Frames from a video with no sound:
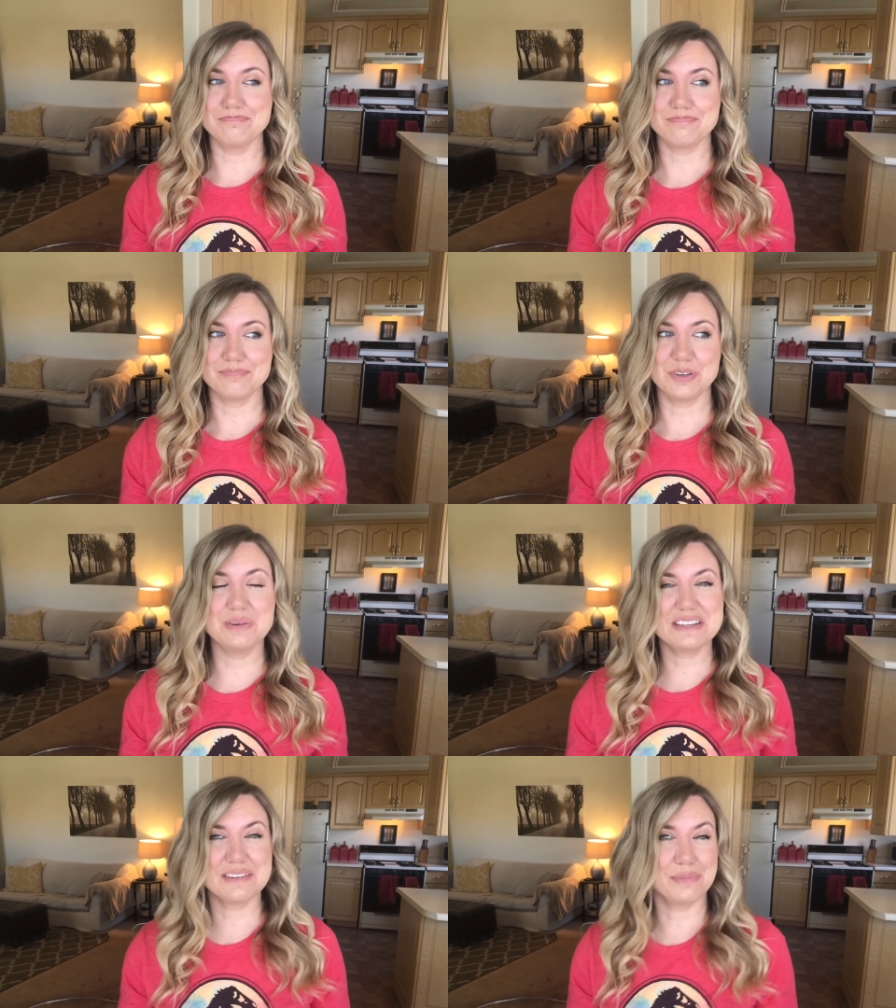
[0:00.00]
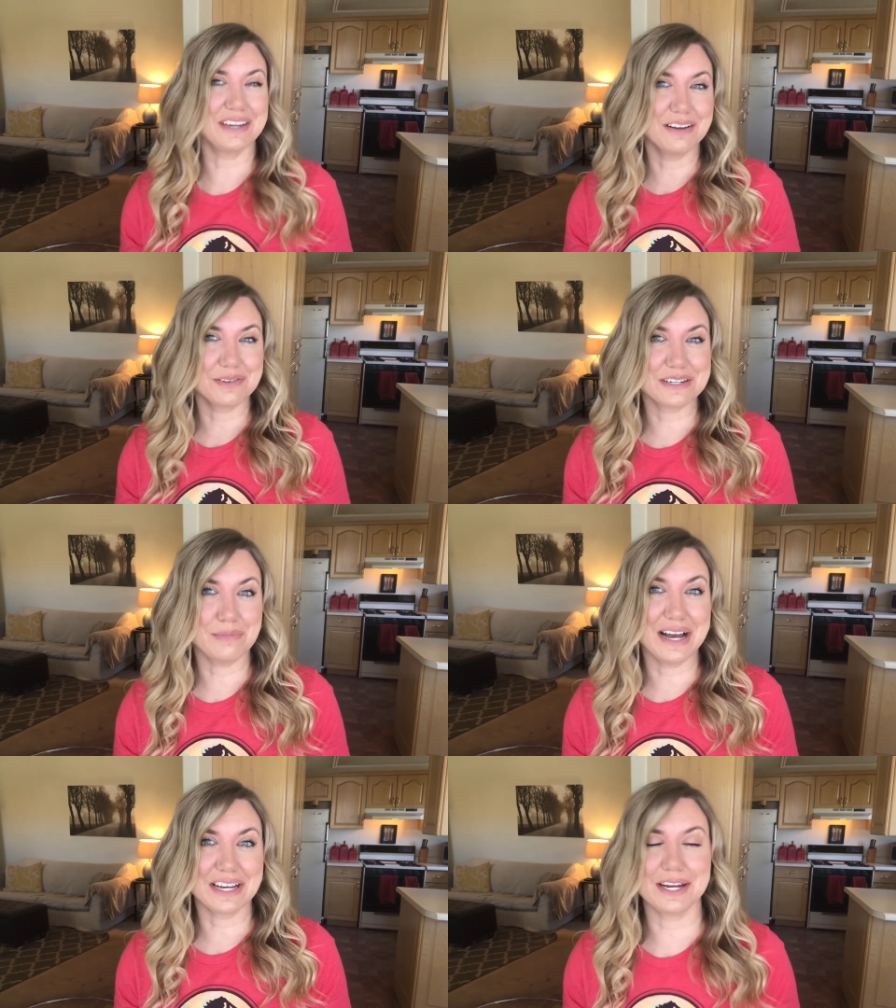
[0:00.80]
you need something else to
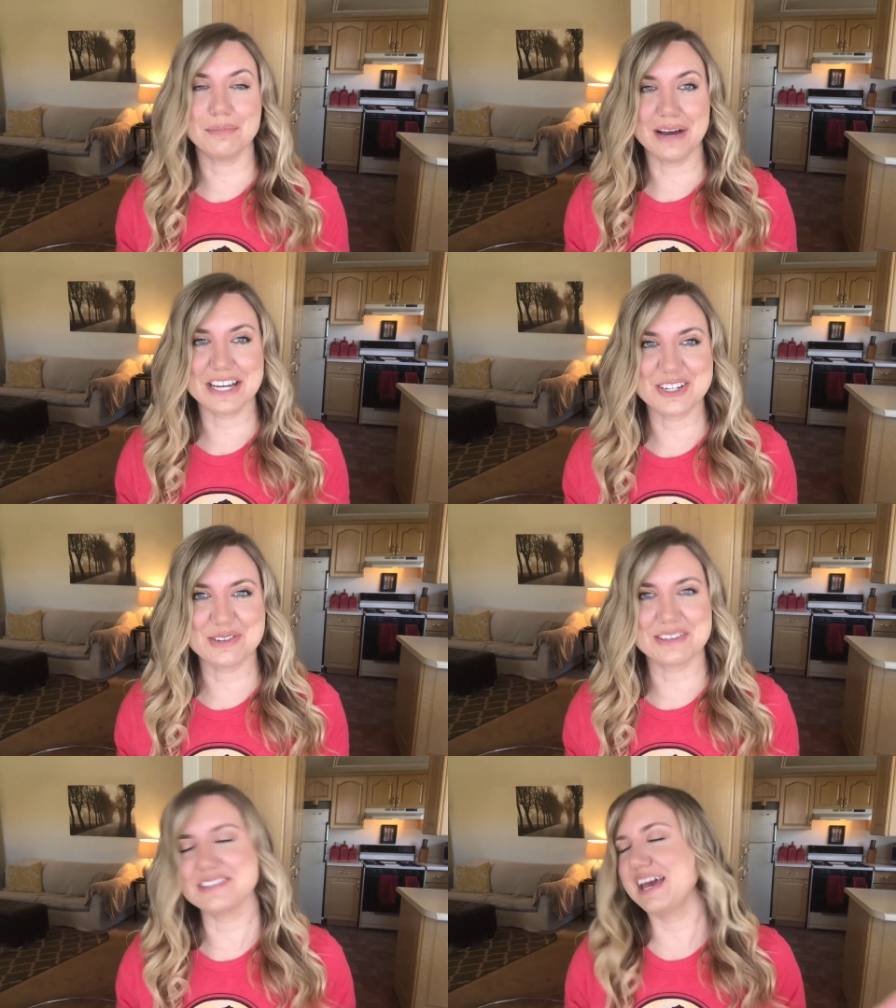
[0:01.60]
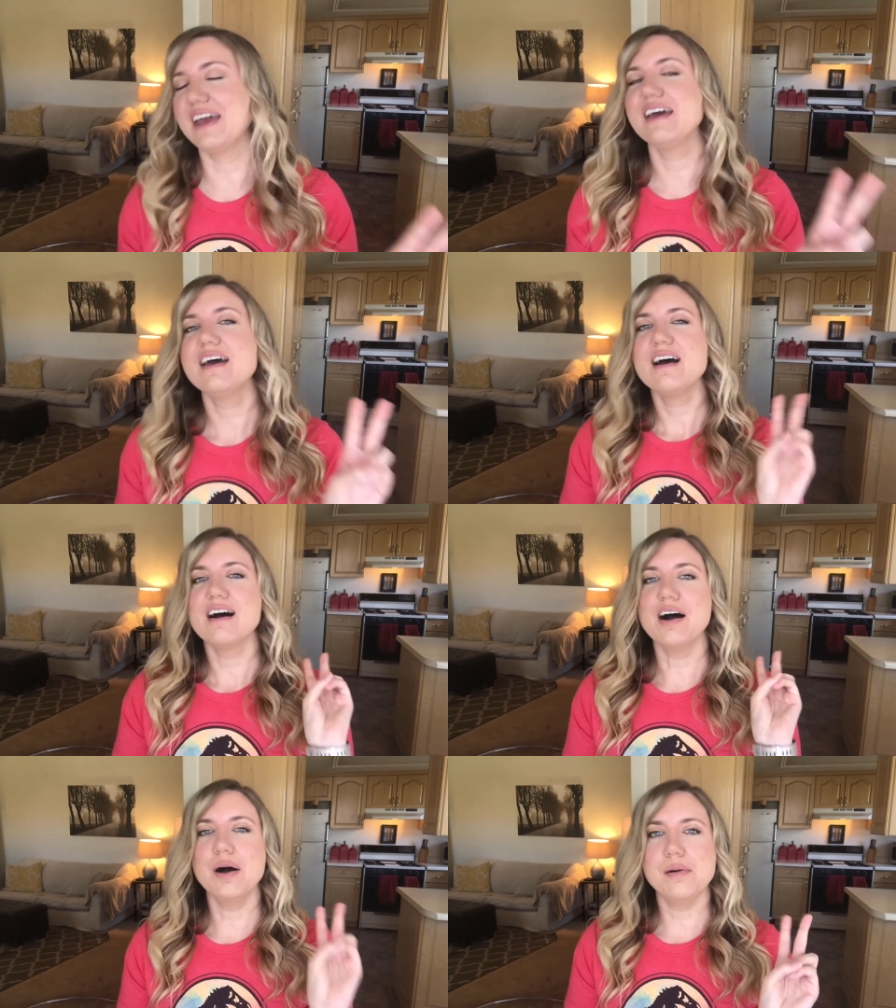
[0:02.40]
back it up, I guess you could say.
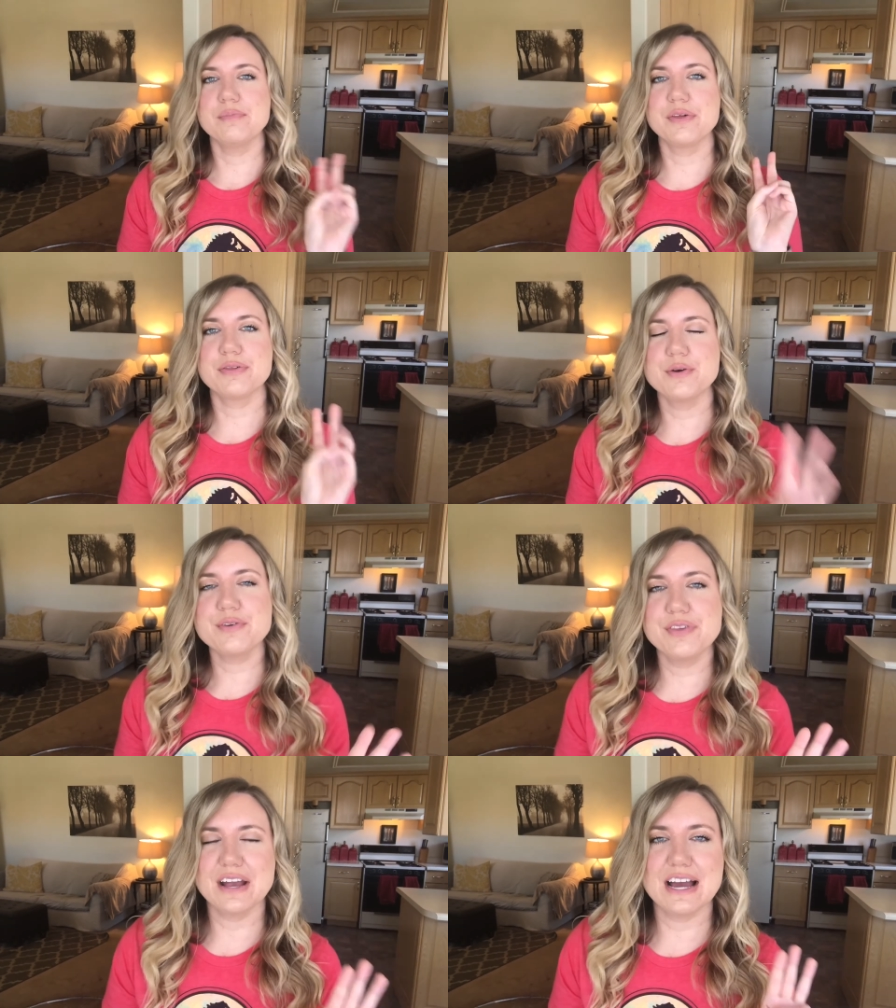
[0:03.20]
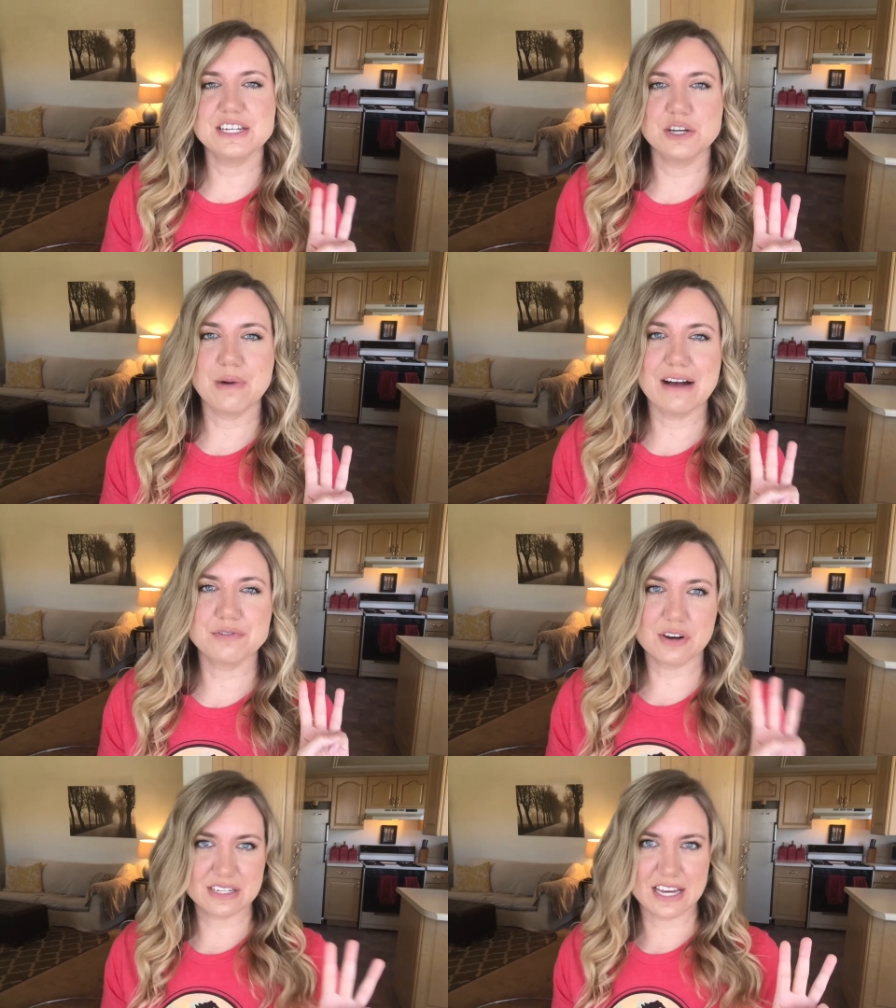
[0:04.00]
The third thing I do
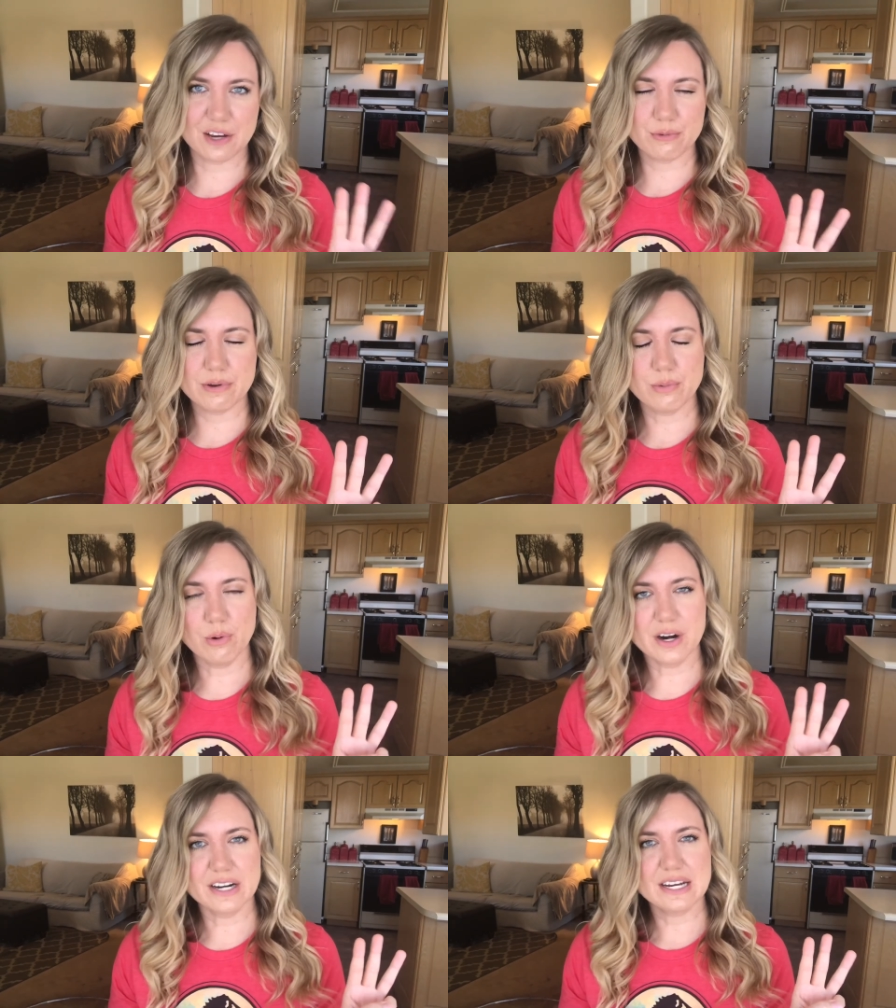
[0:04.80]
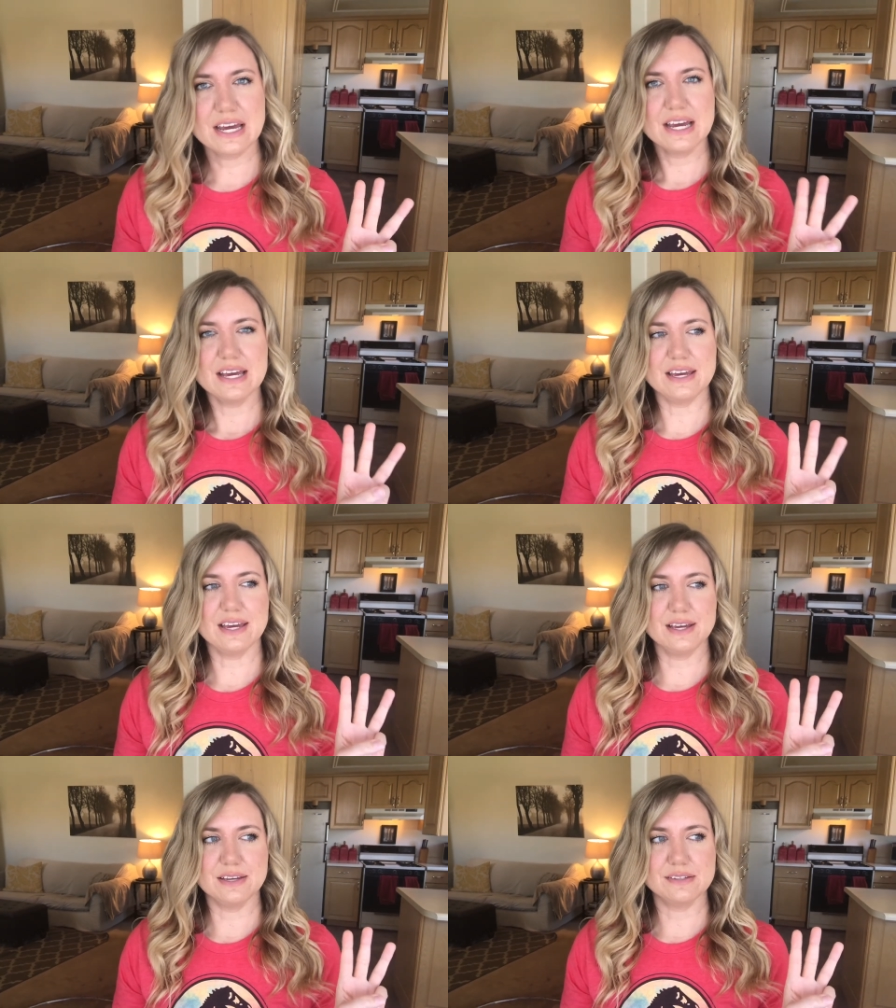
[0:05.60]
after I take a reward
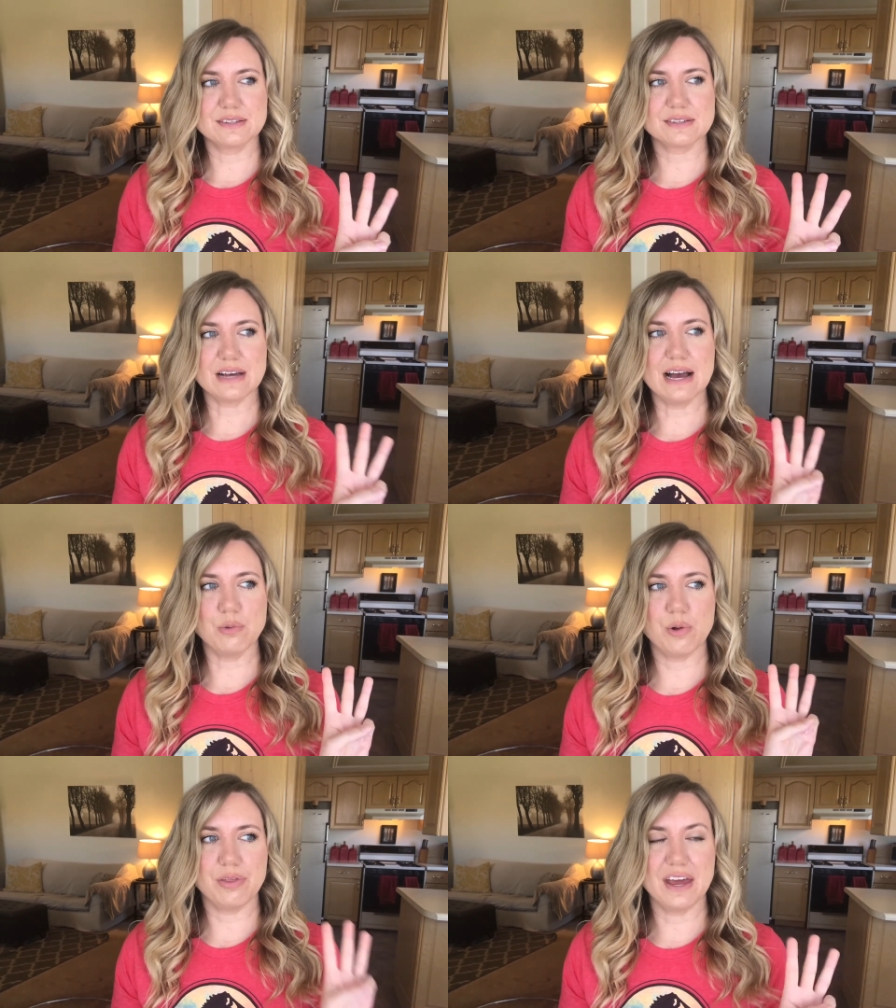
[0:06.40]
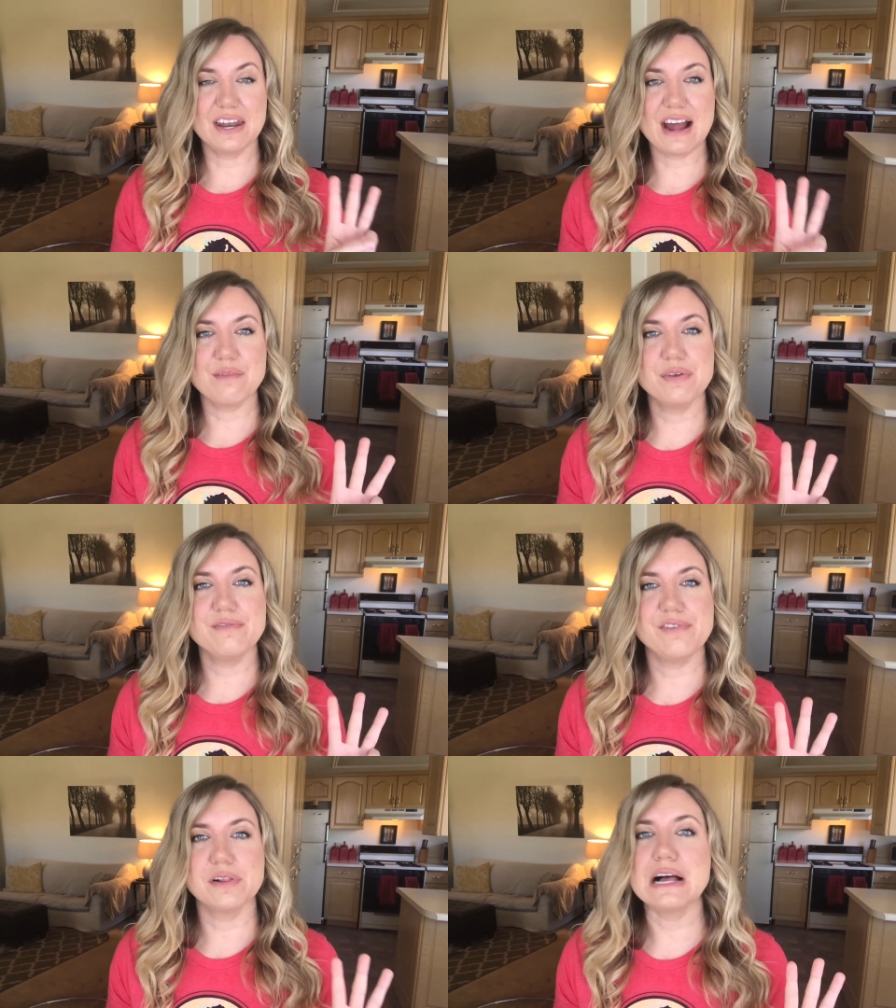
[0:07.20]
is I will then have them
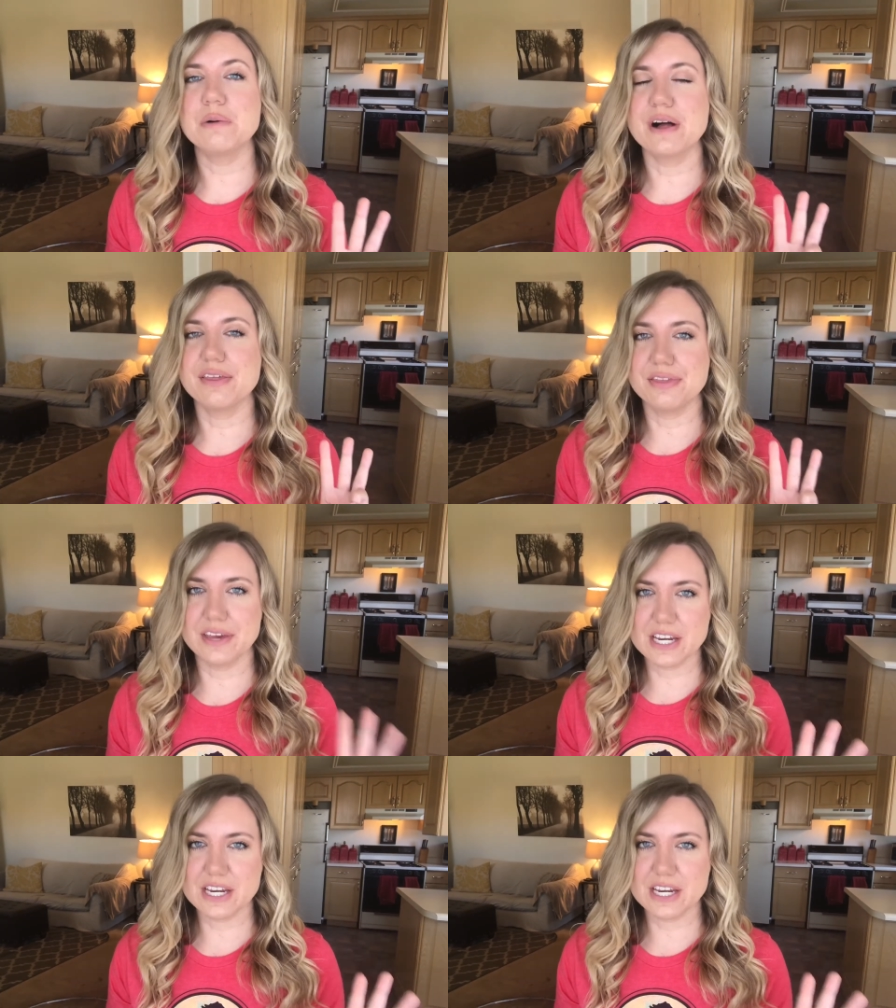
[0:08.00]
fill out a think